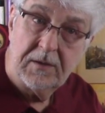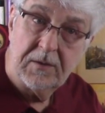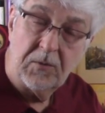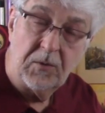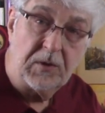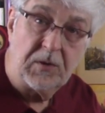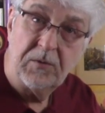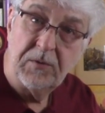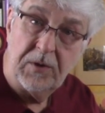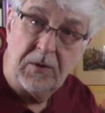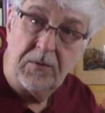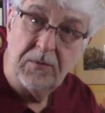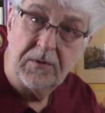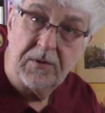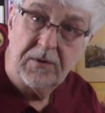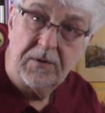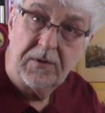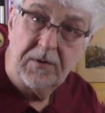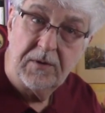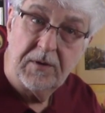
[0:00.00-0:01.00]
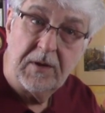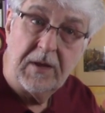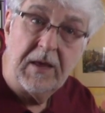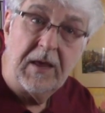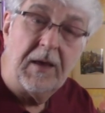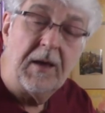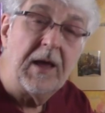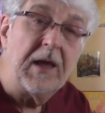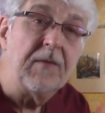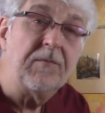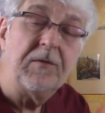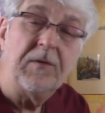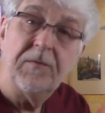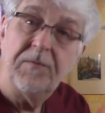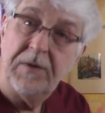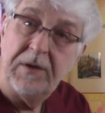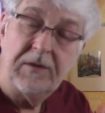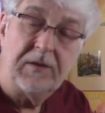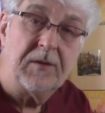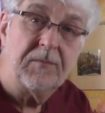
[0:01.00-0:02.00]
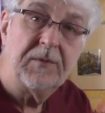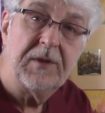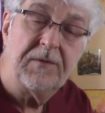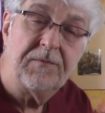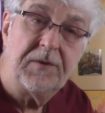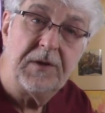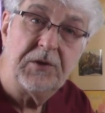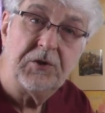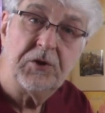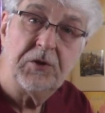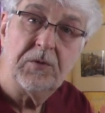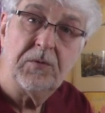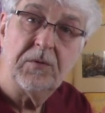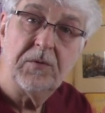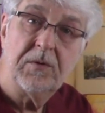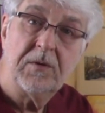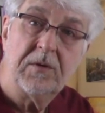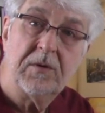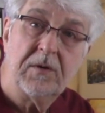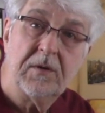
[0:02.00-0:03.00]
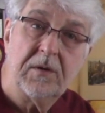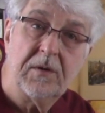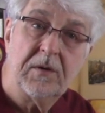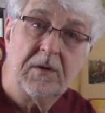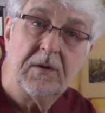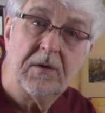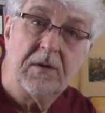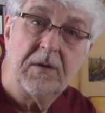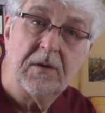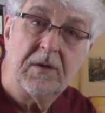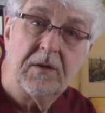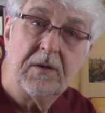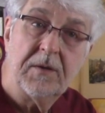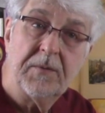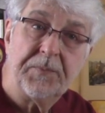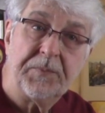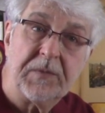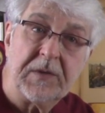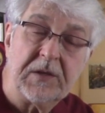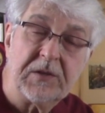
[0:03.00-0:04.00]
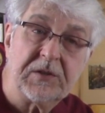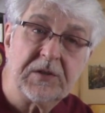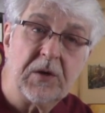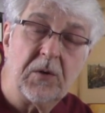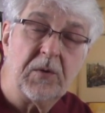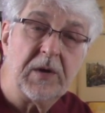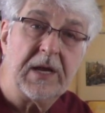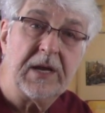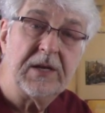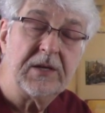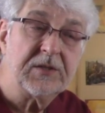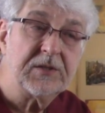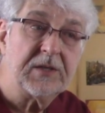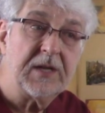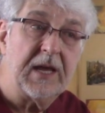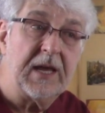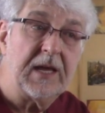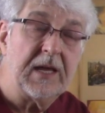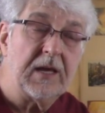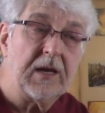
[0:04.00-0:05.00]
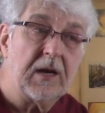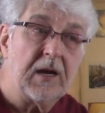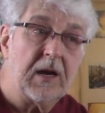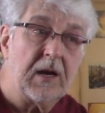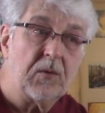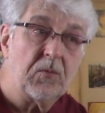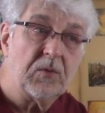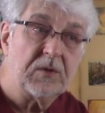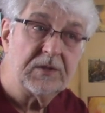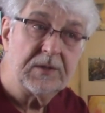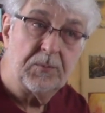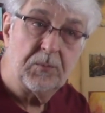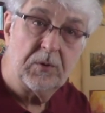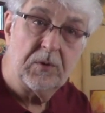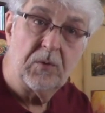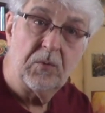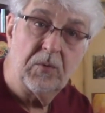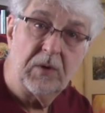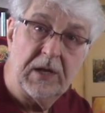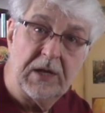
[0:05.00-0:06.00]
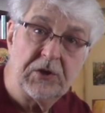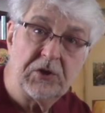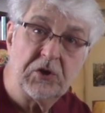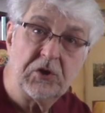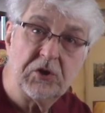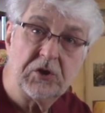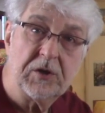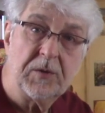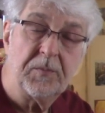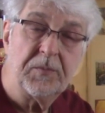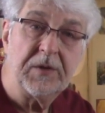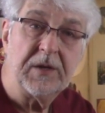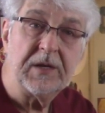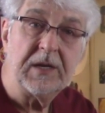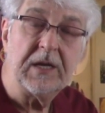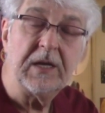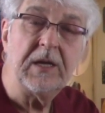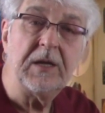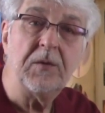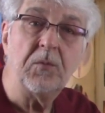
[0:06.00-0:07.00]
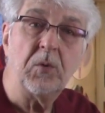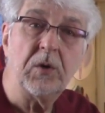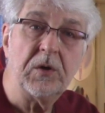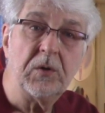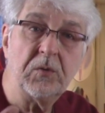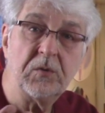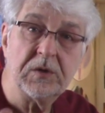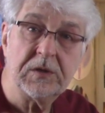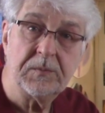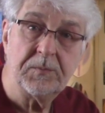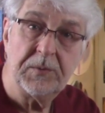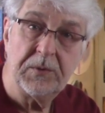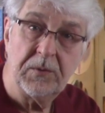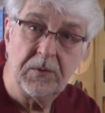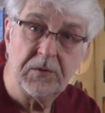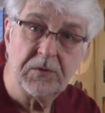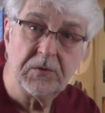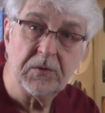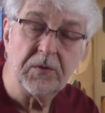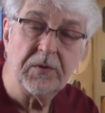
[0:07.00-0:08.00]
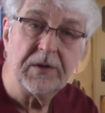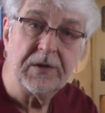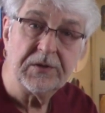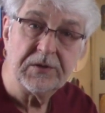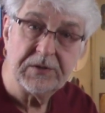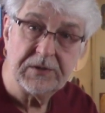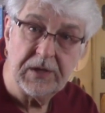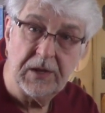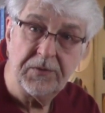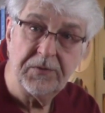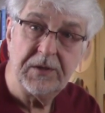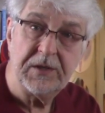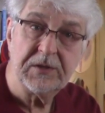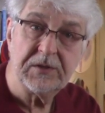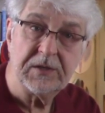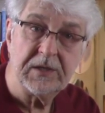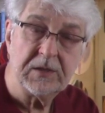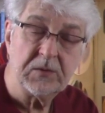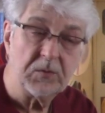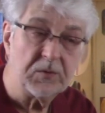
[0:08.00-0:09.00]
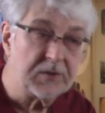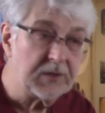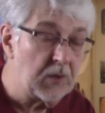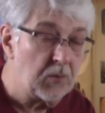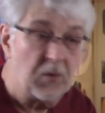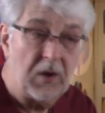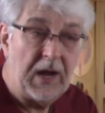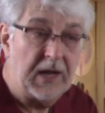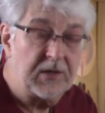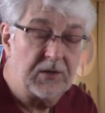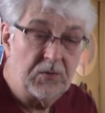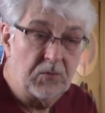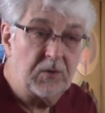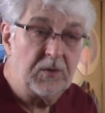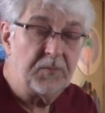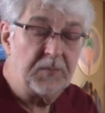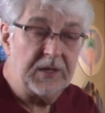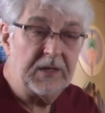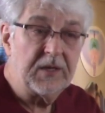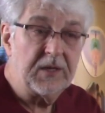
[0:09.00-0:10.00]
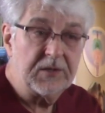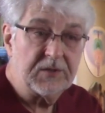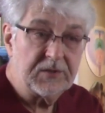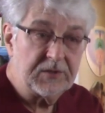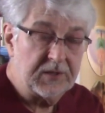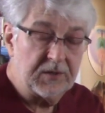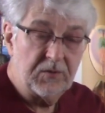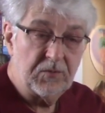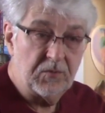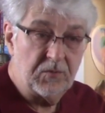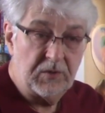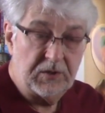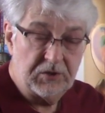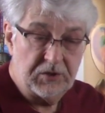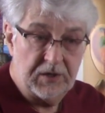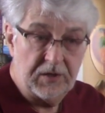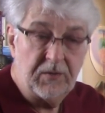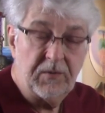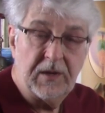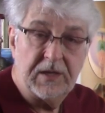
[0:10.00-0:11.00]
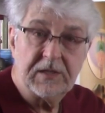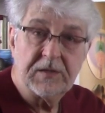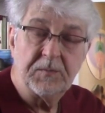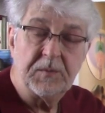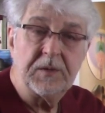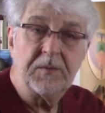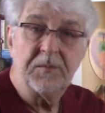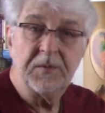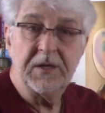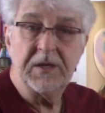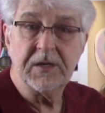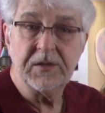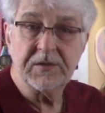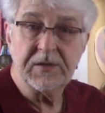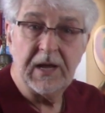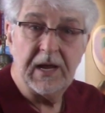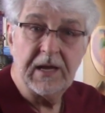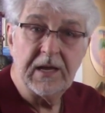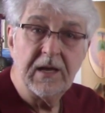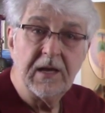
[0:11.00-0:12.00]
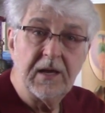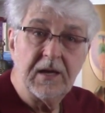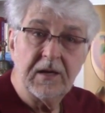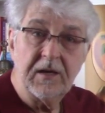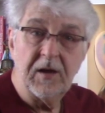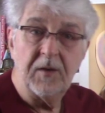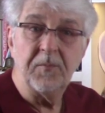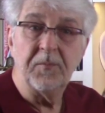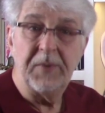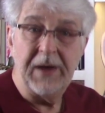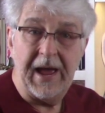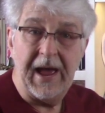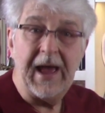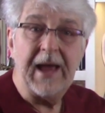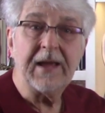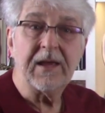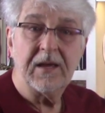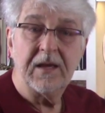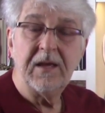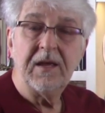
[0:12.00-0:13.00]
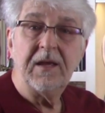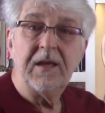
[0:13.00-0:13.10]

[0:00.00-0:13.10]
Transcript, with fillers: or you don't. If you feed them, they feed you. So it is a uh, reciprocal relationship that anyone who's spiritual that has done these things will say, Well, I do it because it regenerates me, because I come back